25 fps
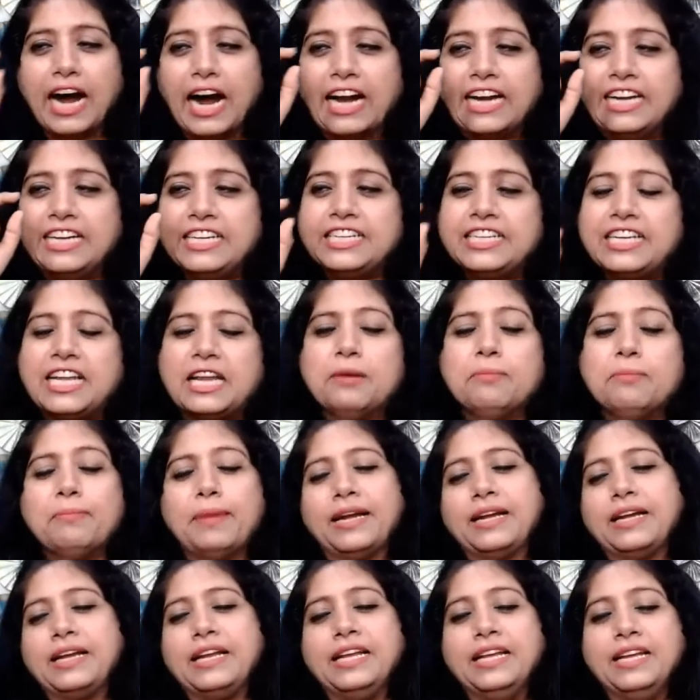
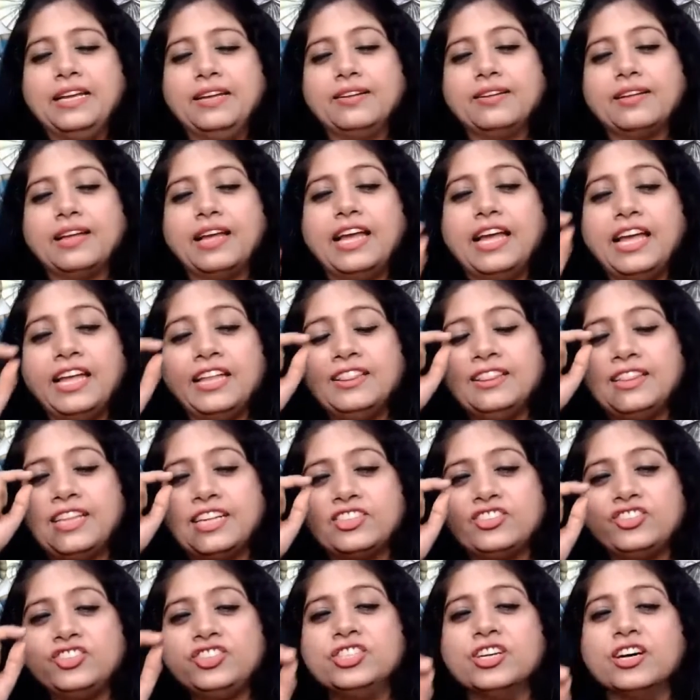Ultimately, in
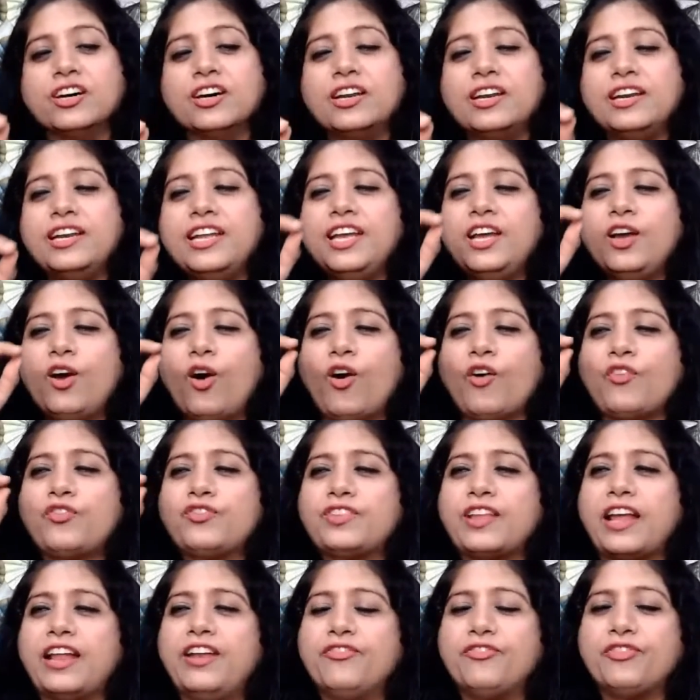this journey of
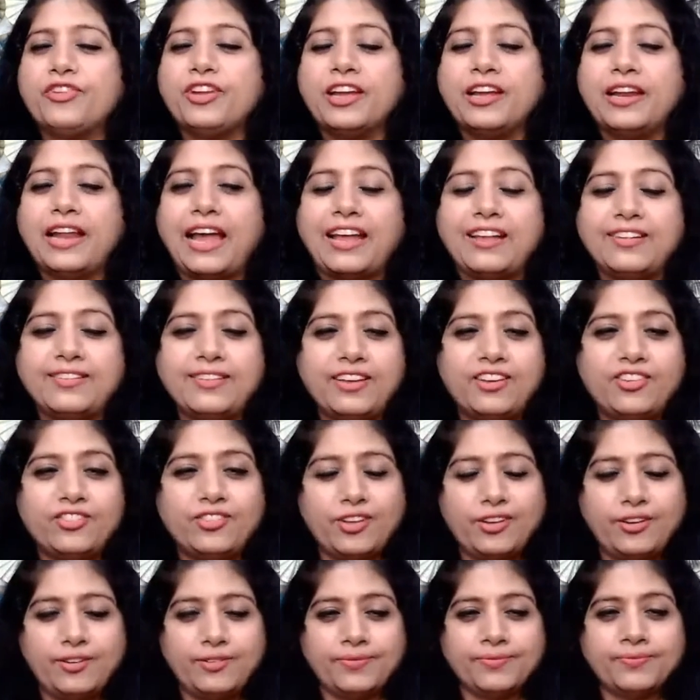
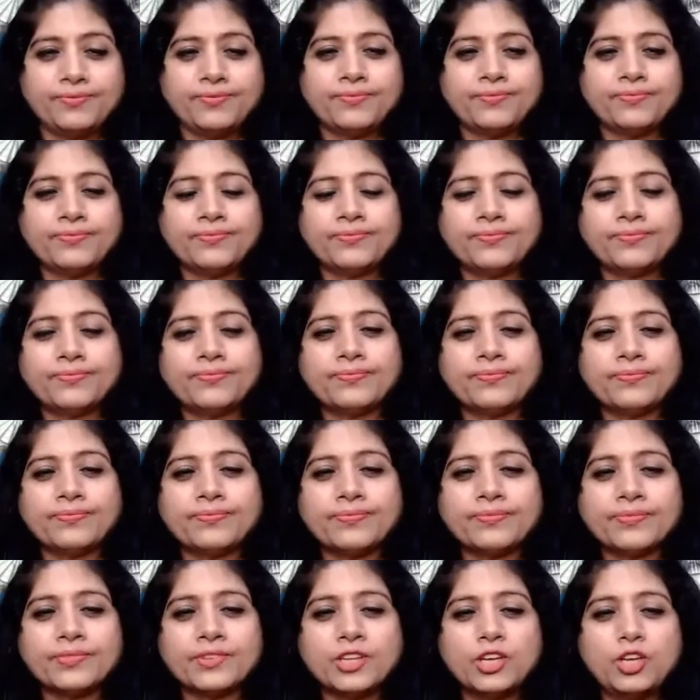self-realization,
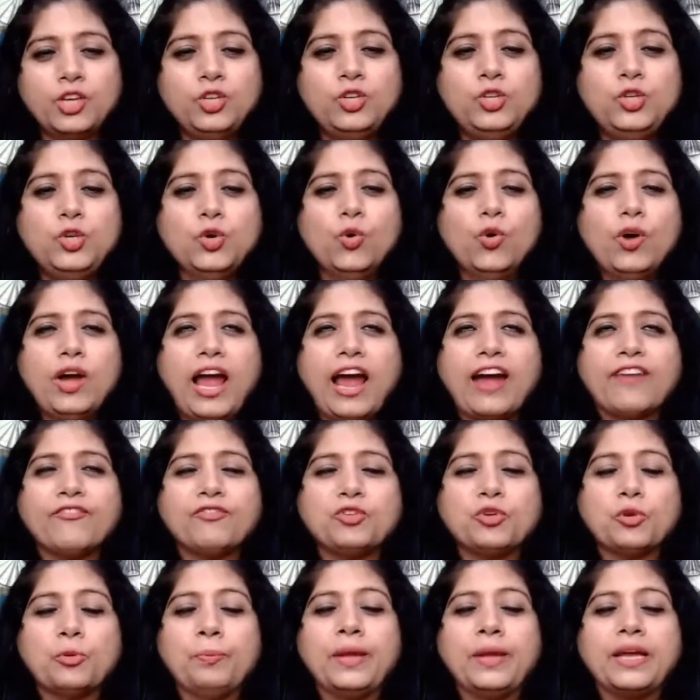you
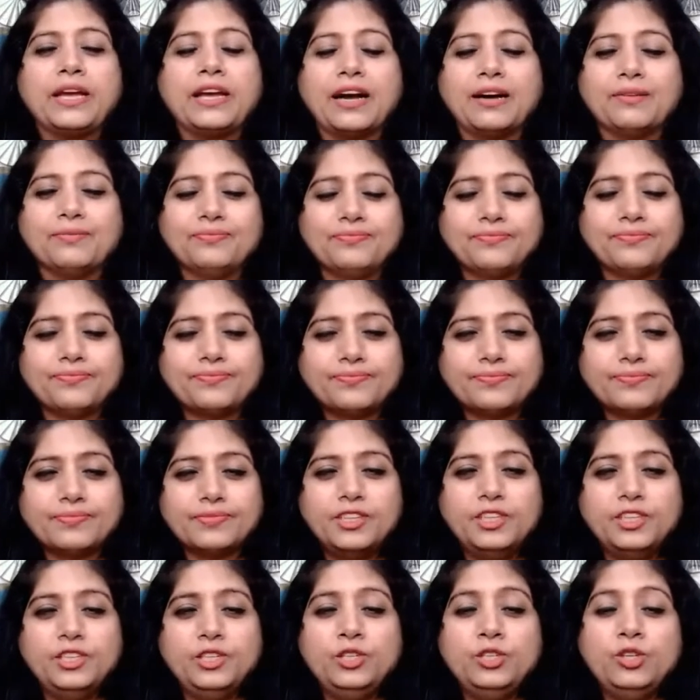have to become
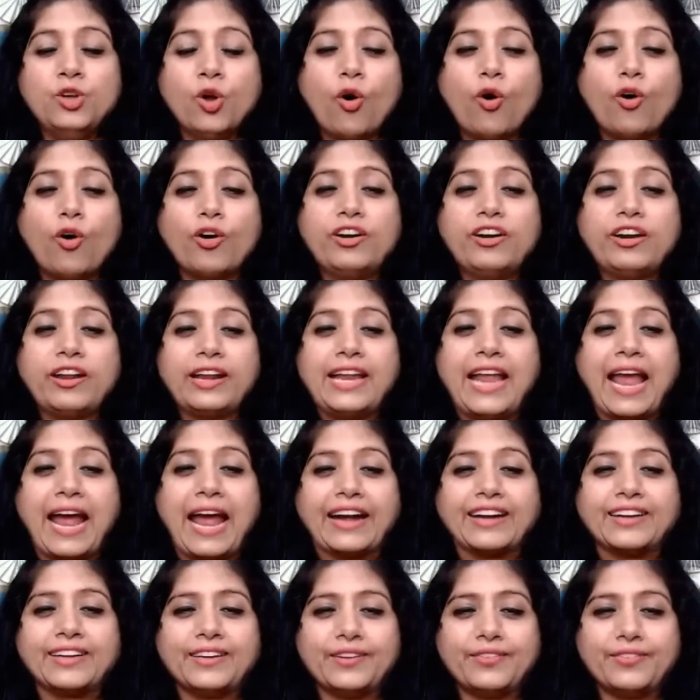
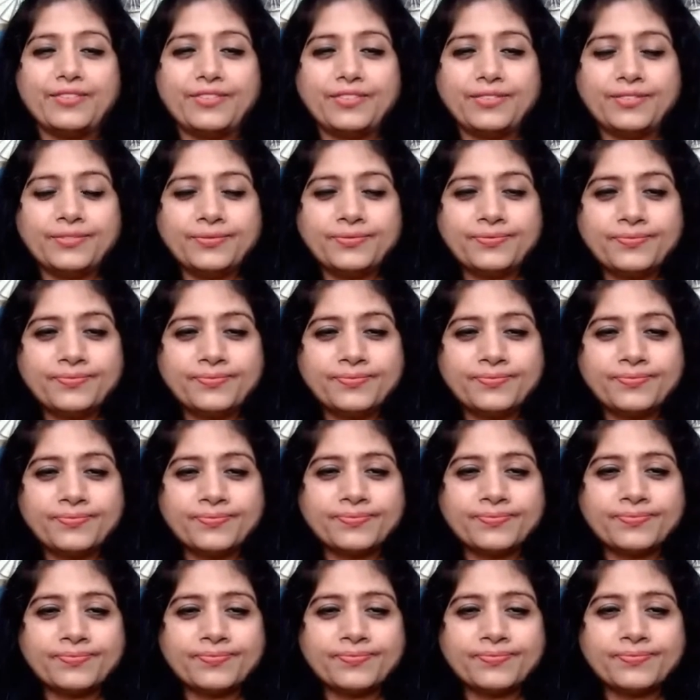non-reactive.
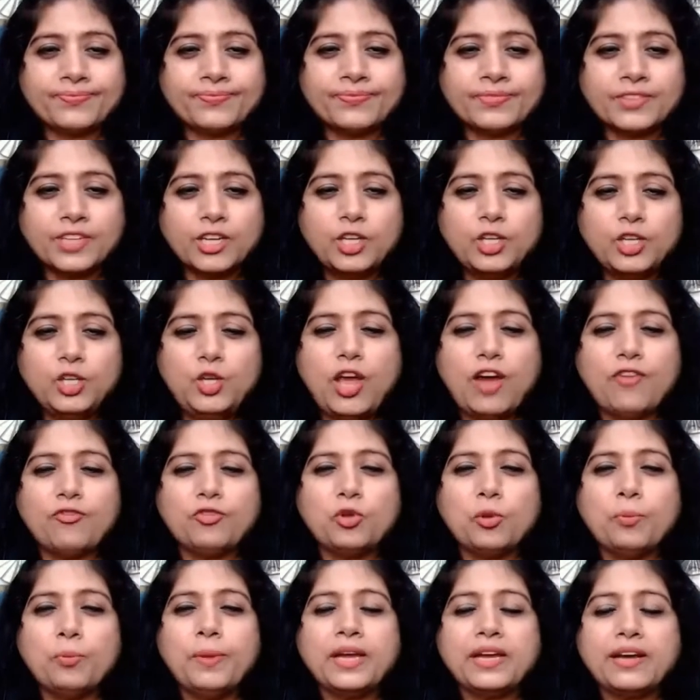You
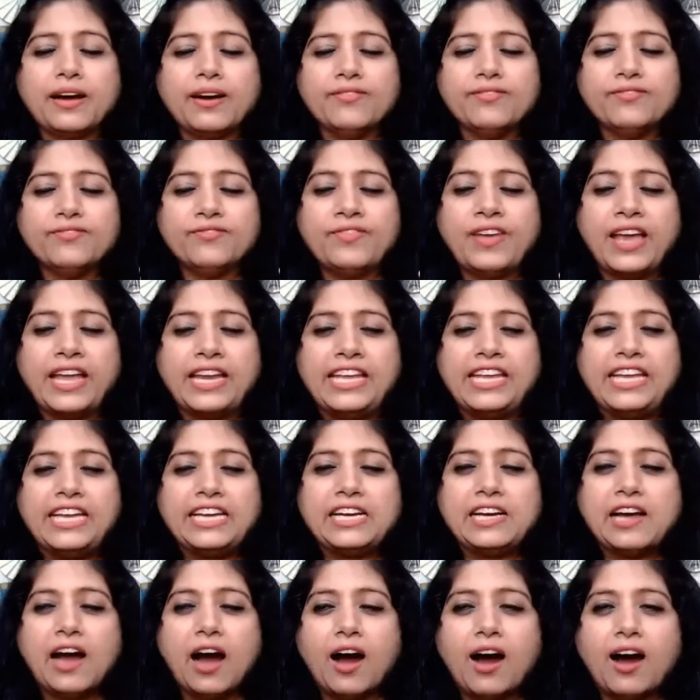have to become
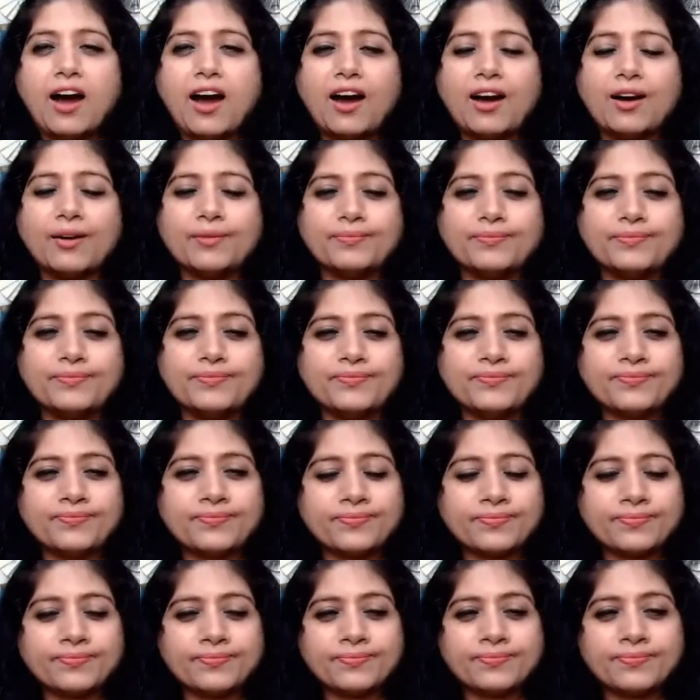very calm.
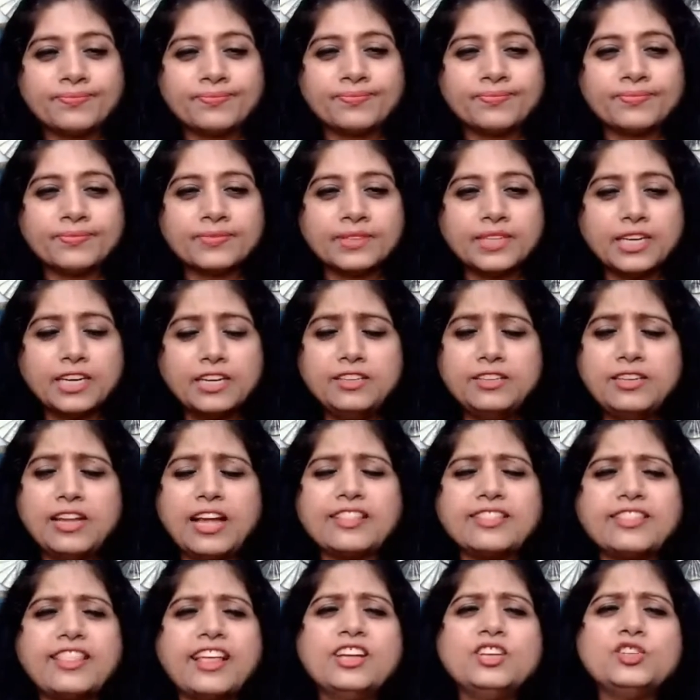
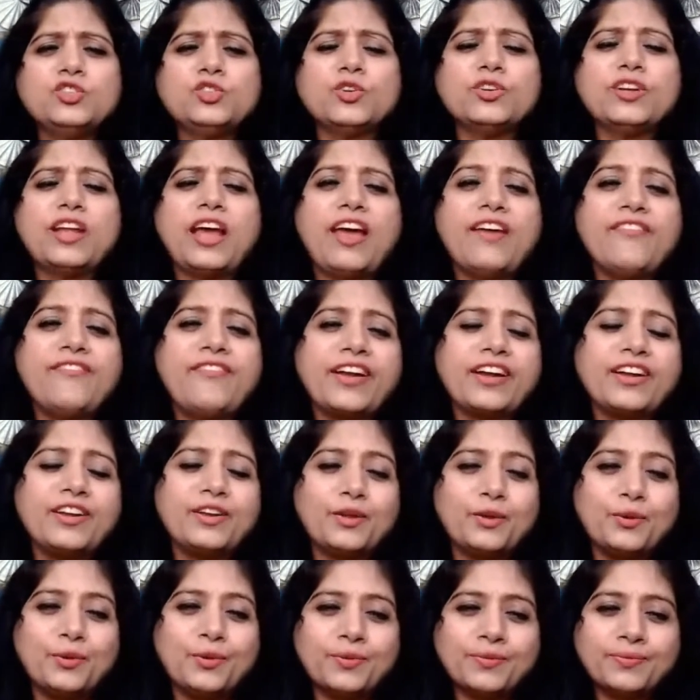Nothing should
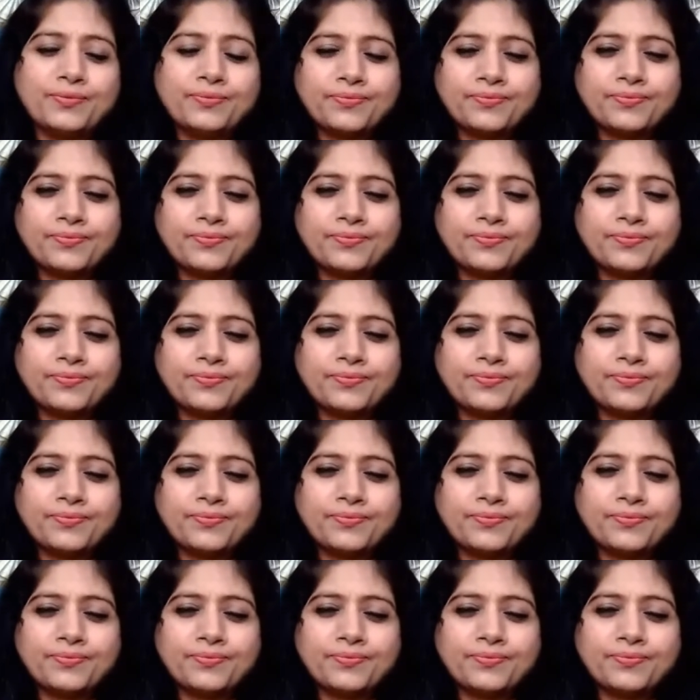affect you.